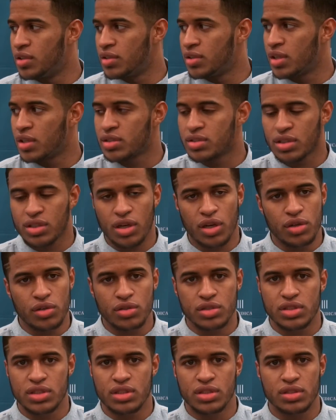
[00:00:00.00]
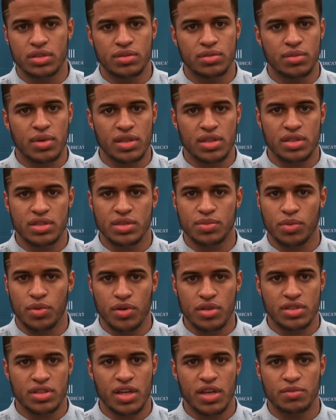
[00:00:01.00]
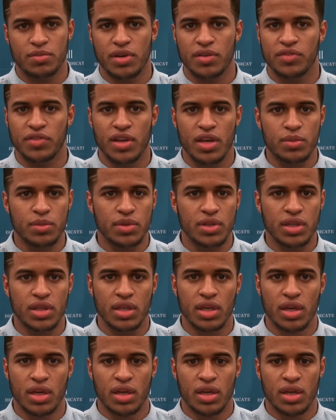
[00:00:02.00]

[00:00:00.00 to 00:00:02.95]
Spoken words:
thanks to coach and the support staff, my family,